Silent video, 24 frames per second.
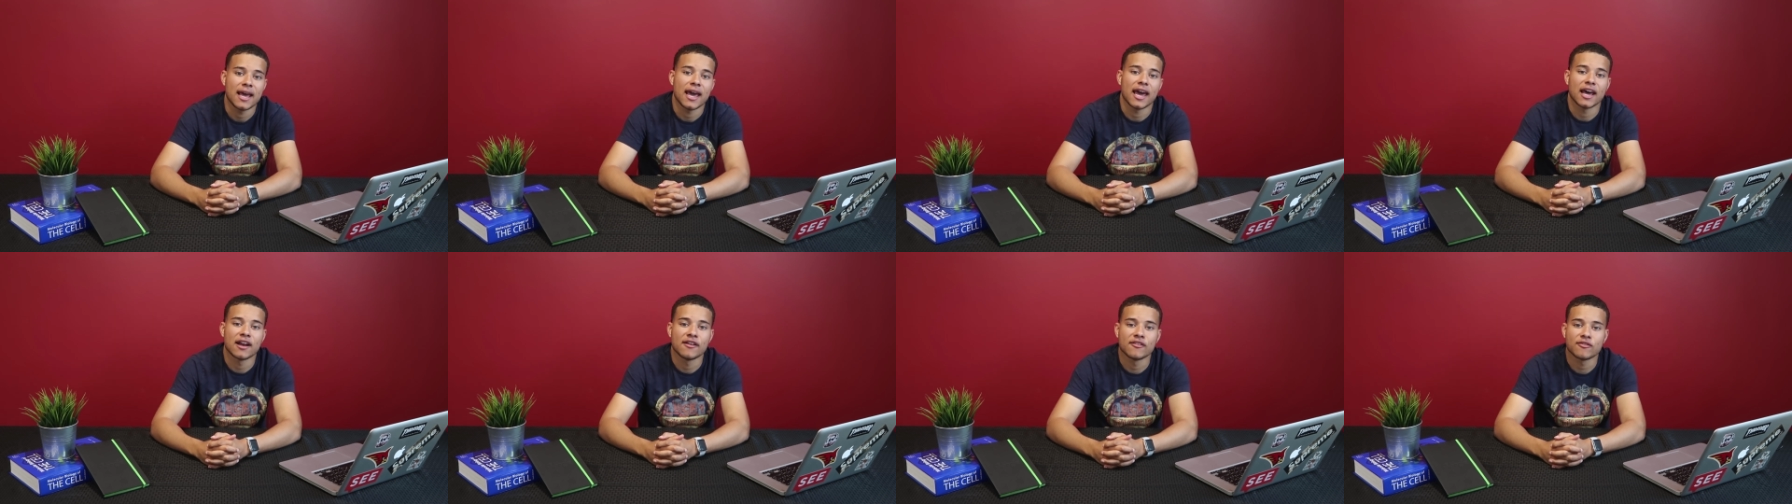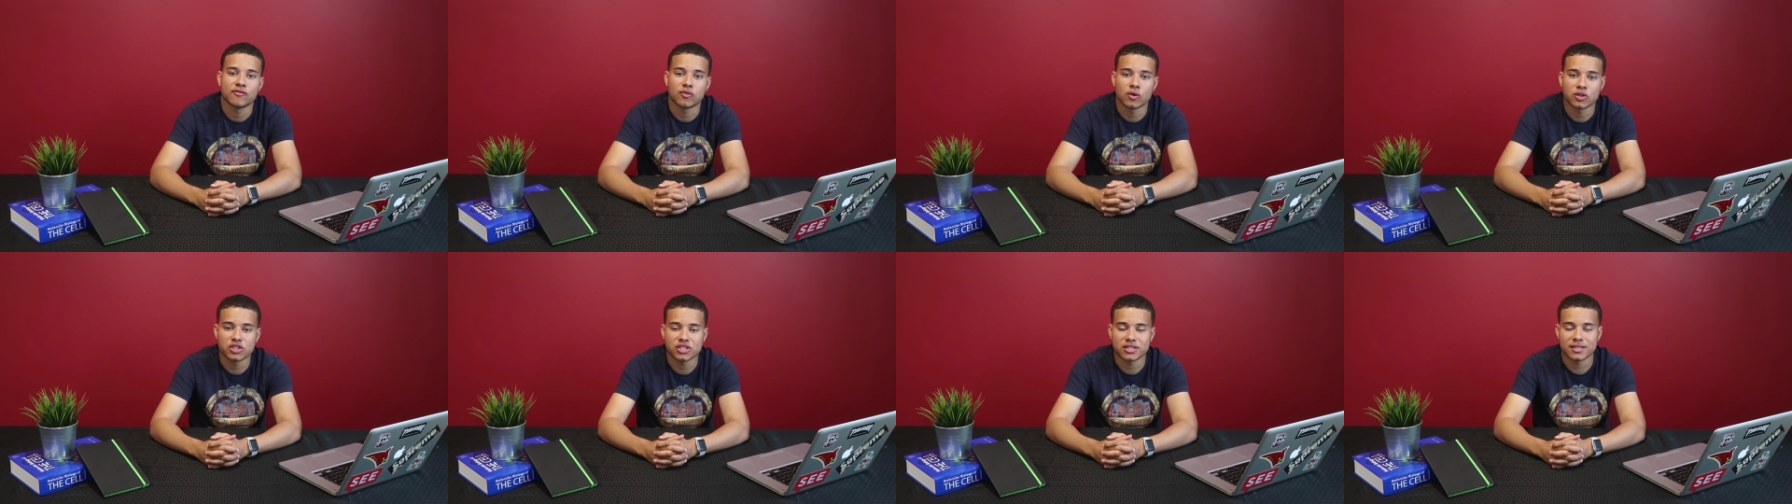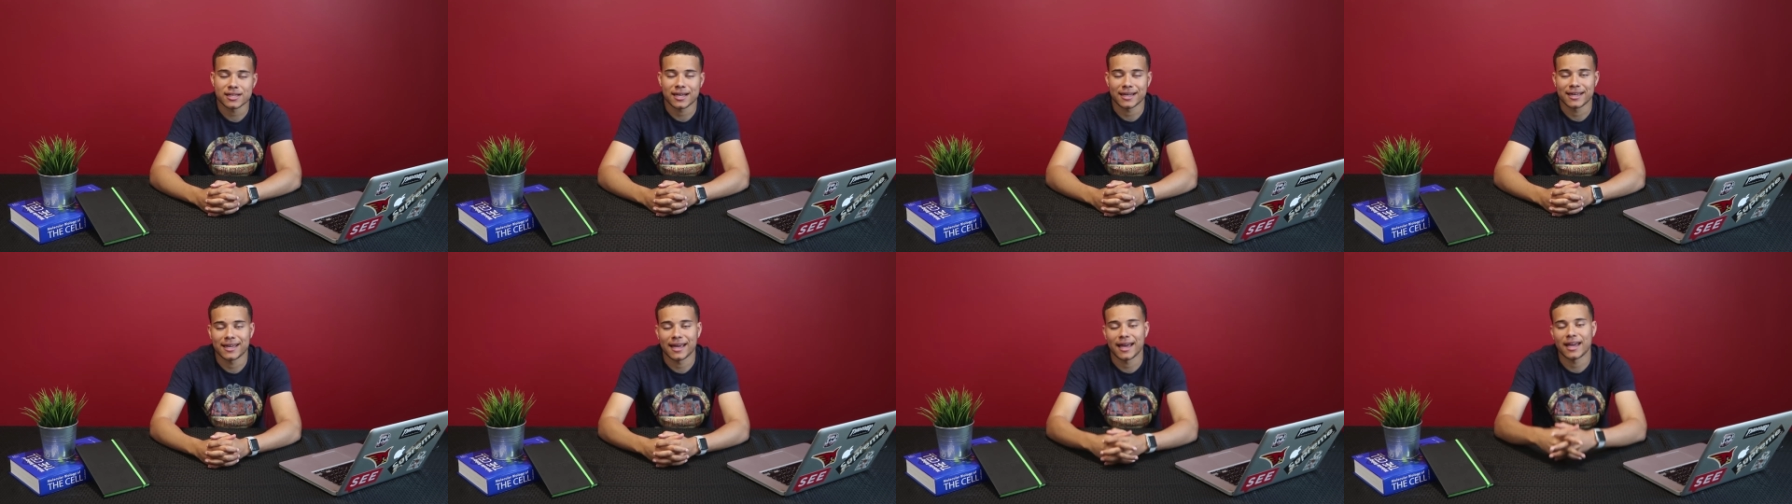And
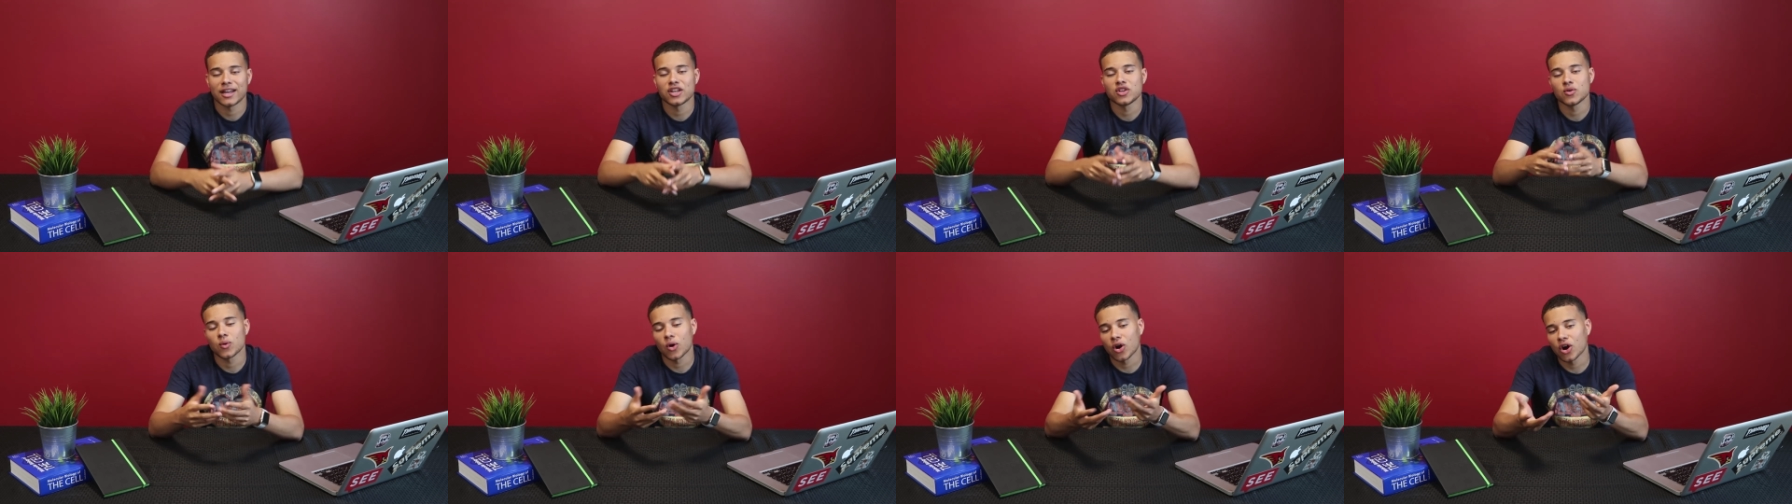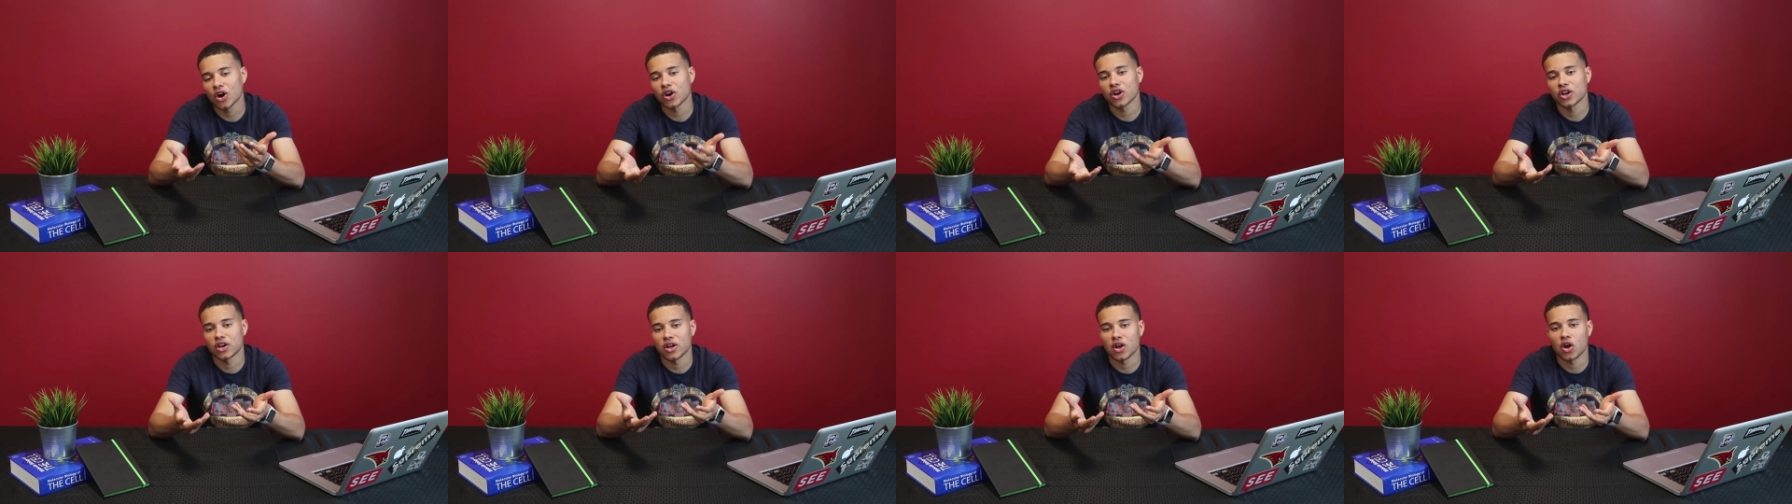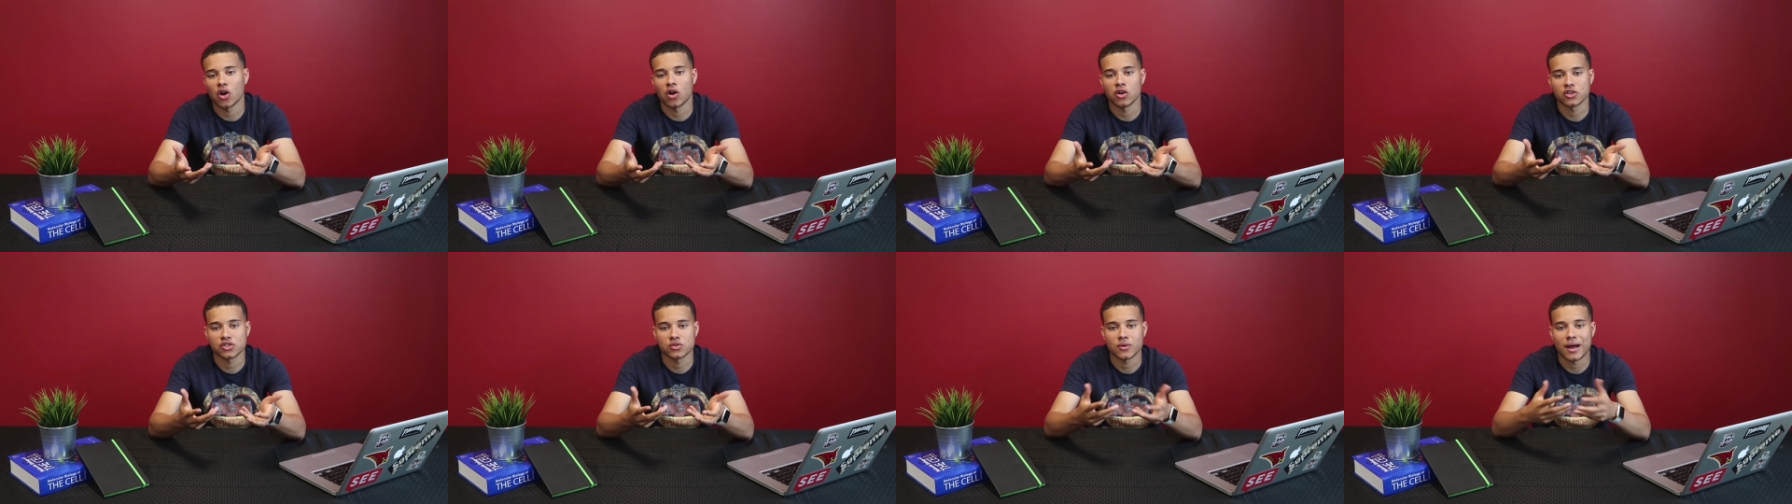unfortunately, again, you are going to
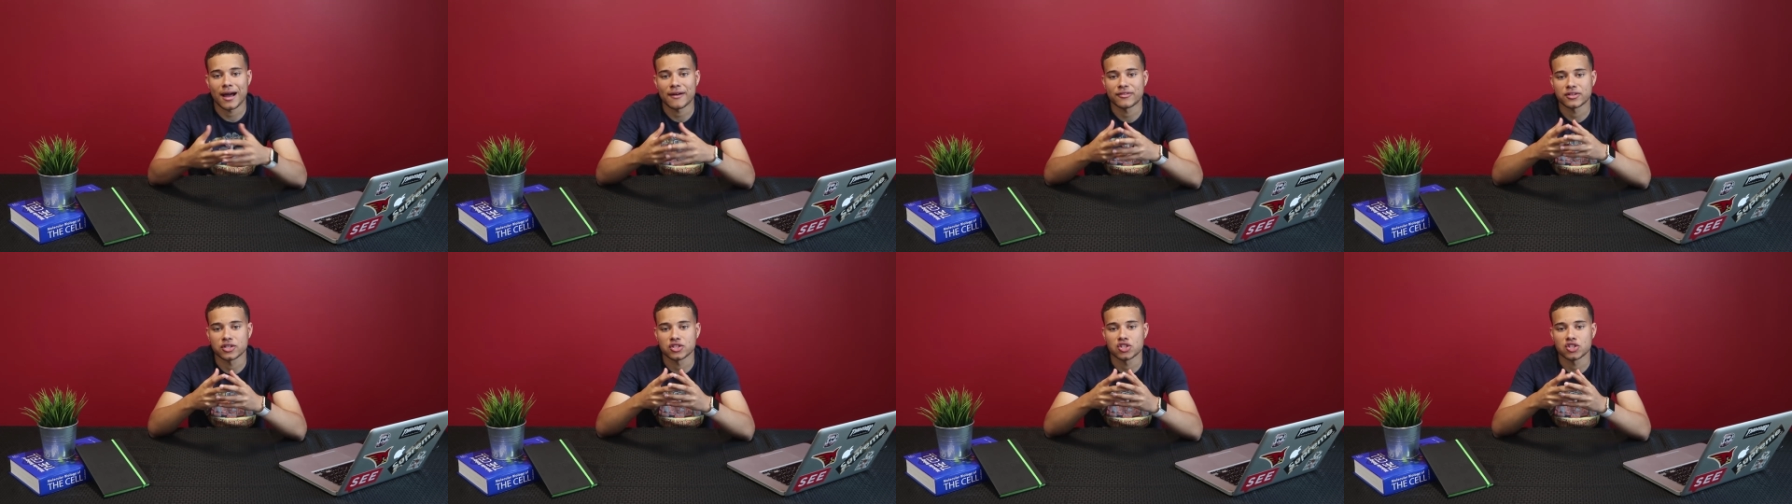also have